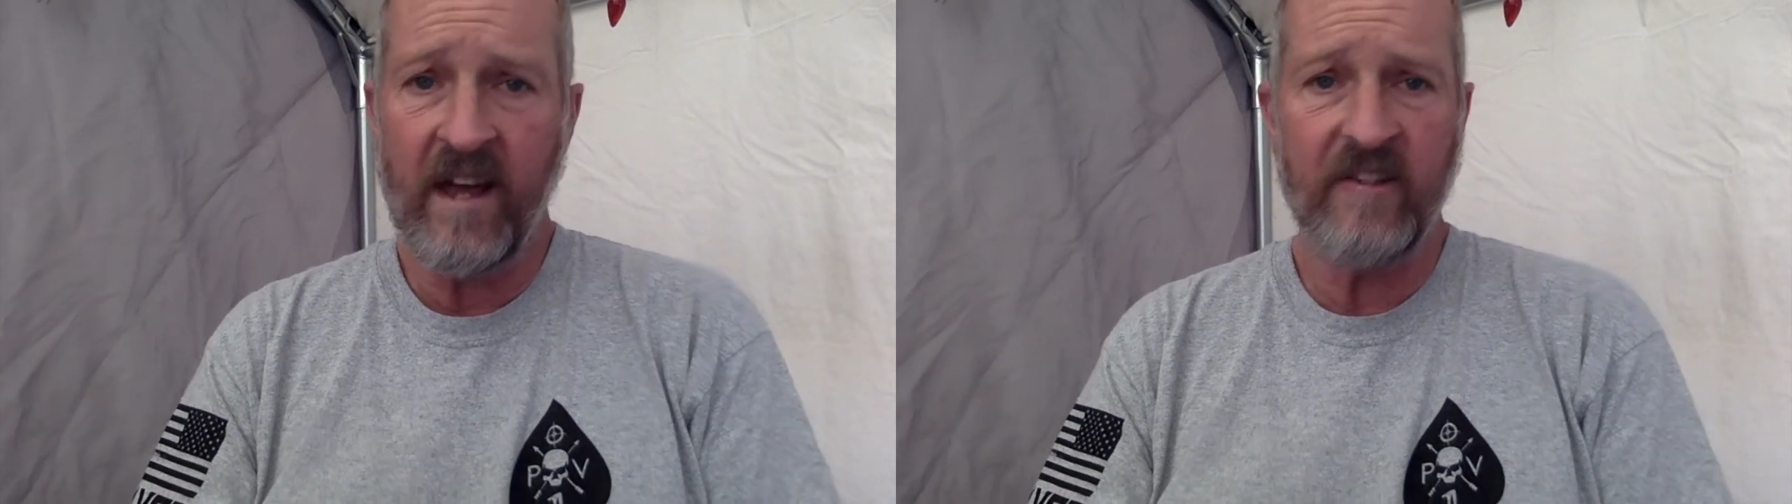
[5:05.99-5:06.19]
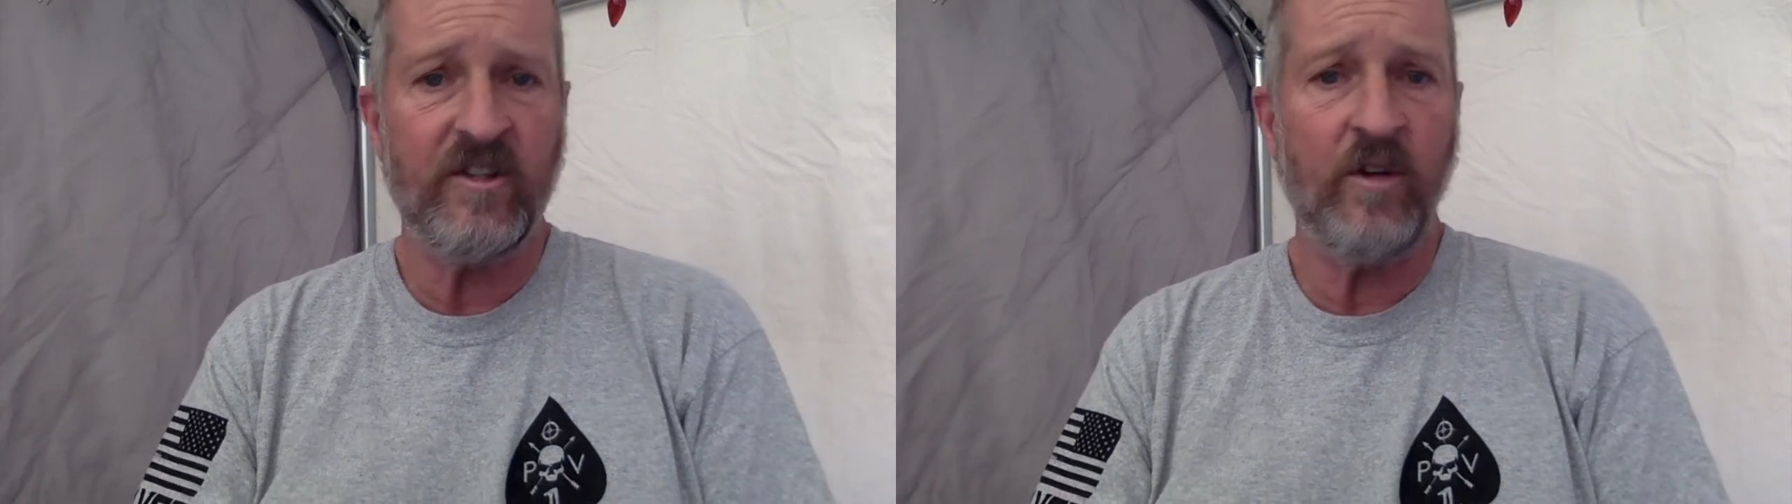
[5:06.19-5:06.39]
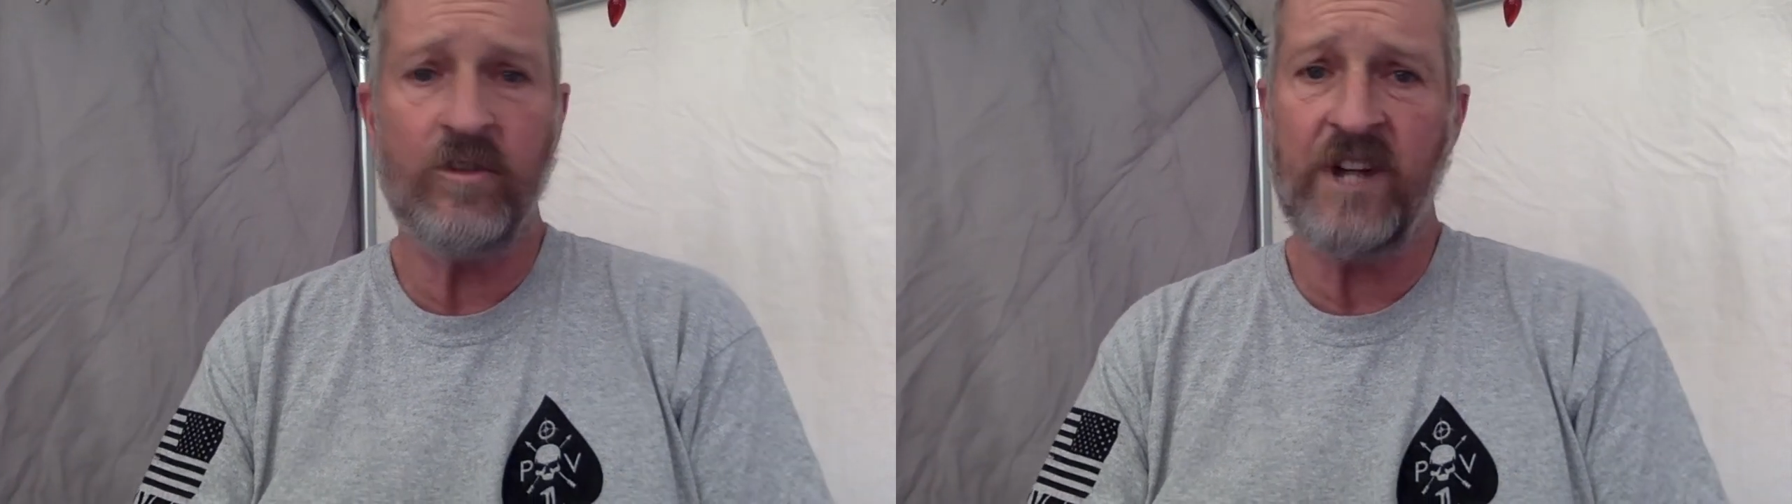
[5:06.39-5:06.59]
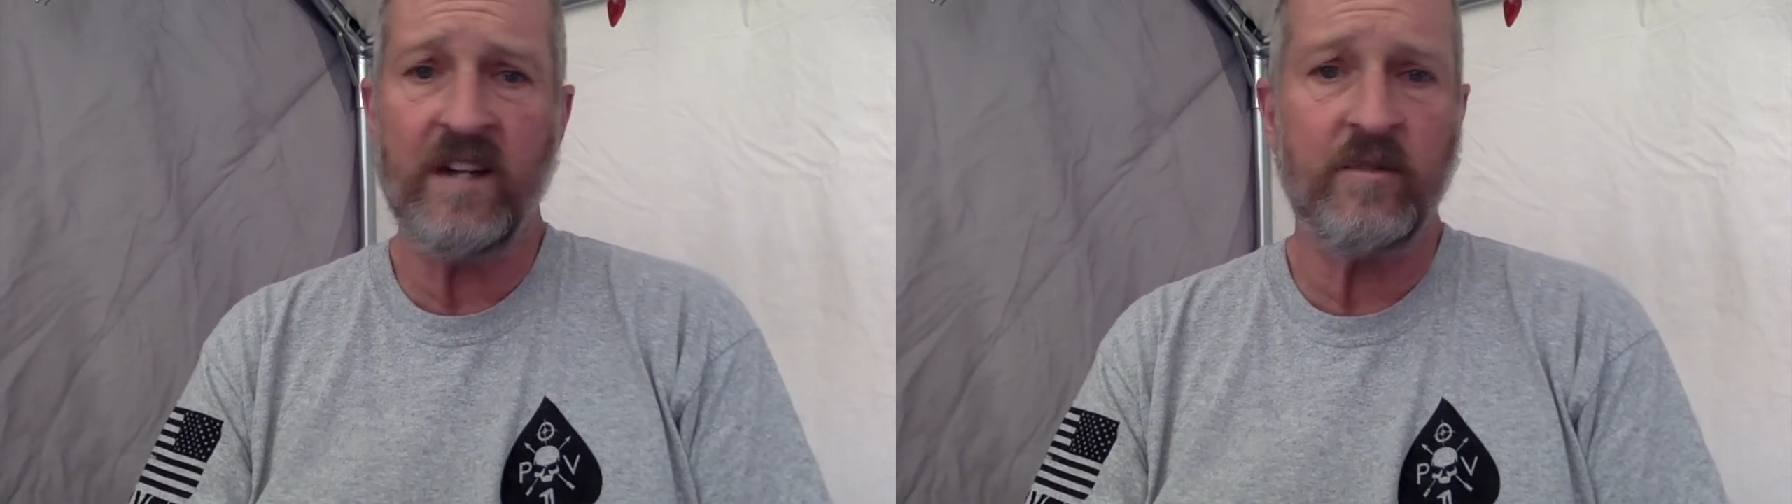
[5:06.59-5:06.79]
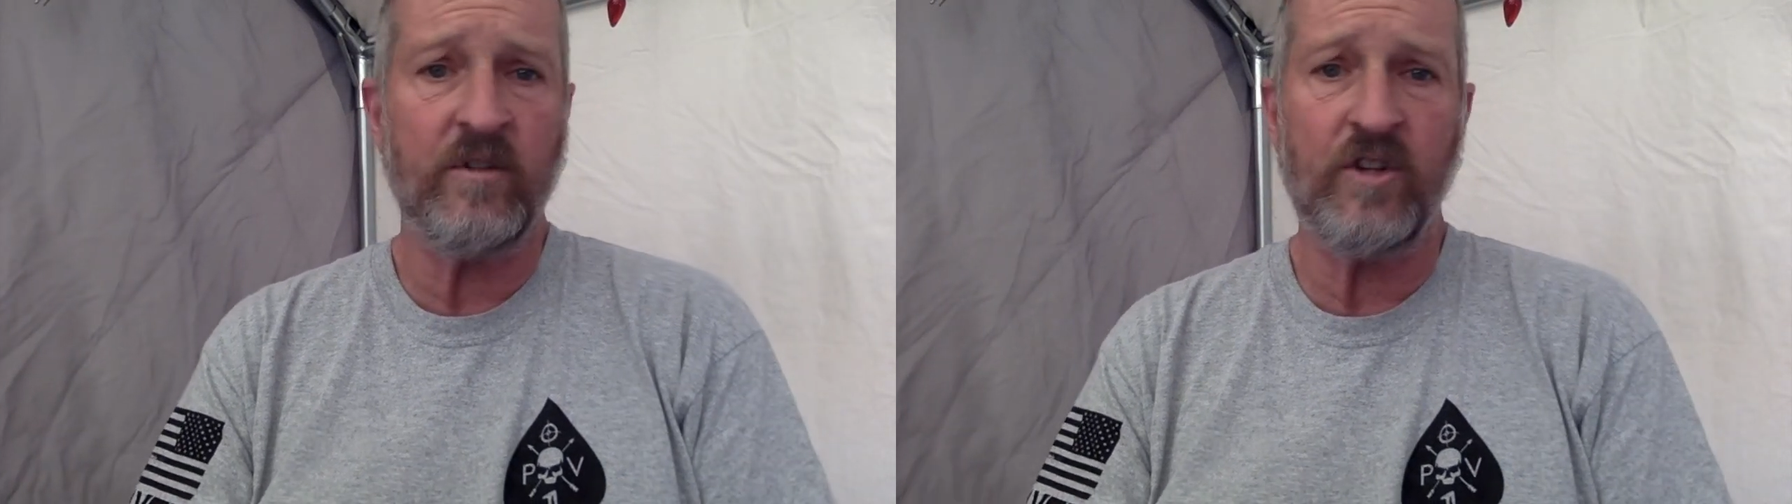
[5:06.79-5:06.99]
has no
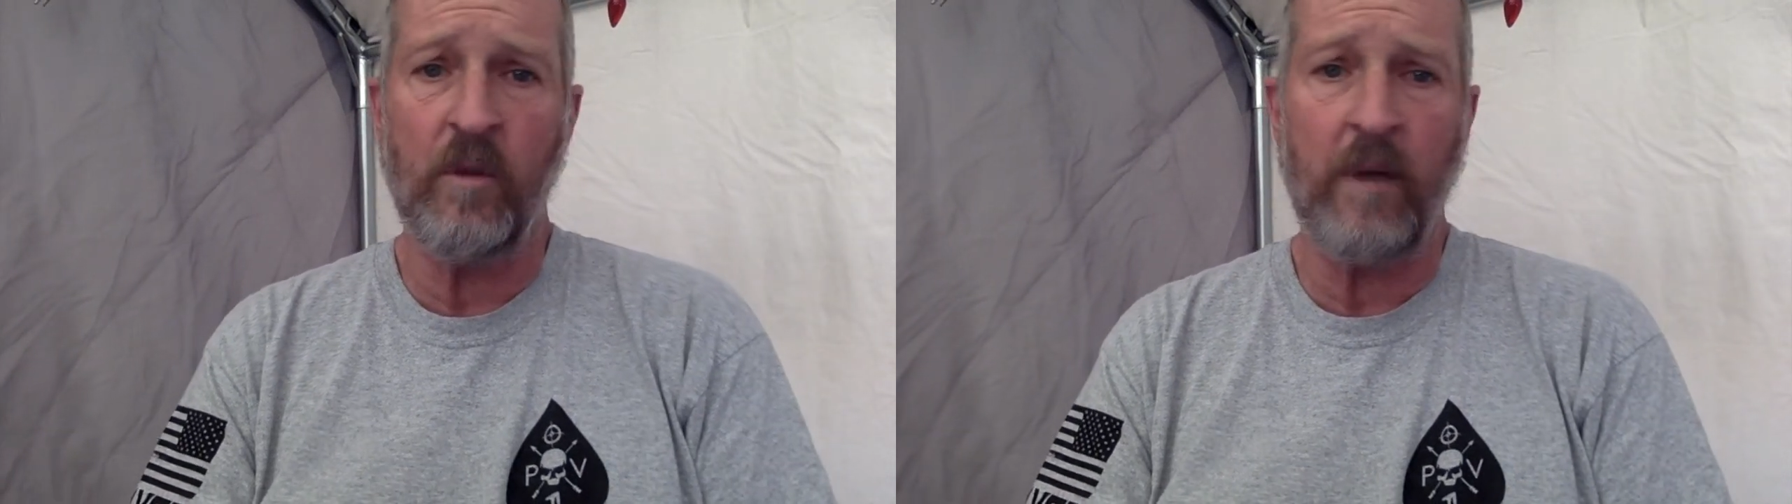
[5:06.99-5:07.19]
chance with Joe